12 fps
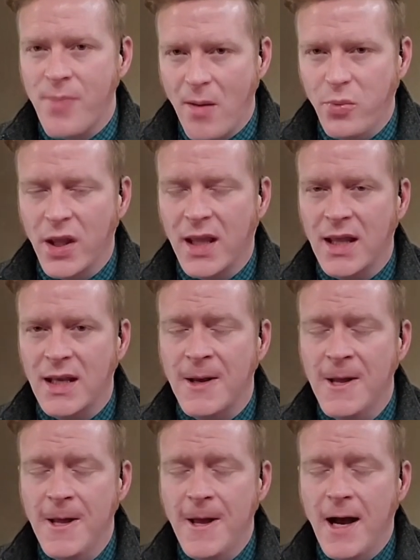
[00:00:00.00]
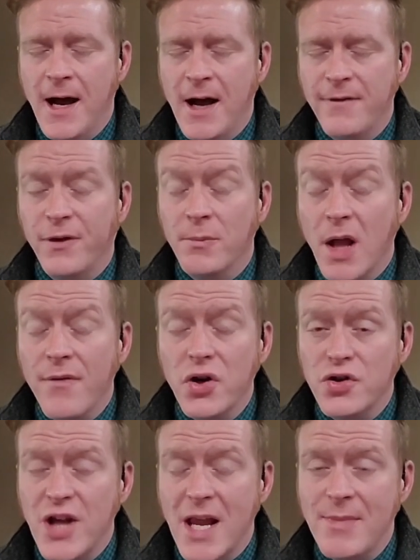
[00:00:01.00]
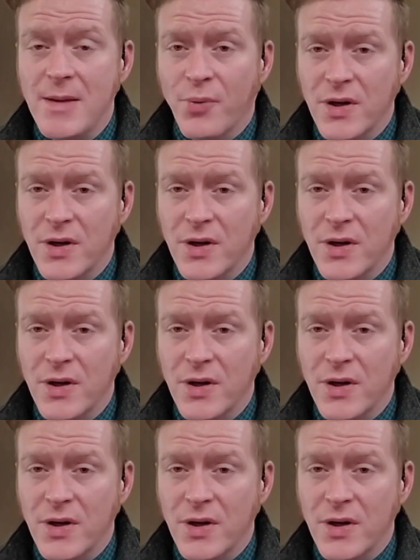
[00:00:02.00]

Republican from Governor J.B.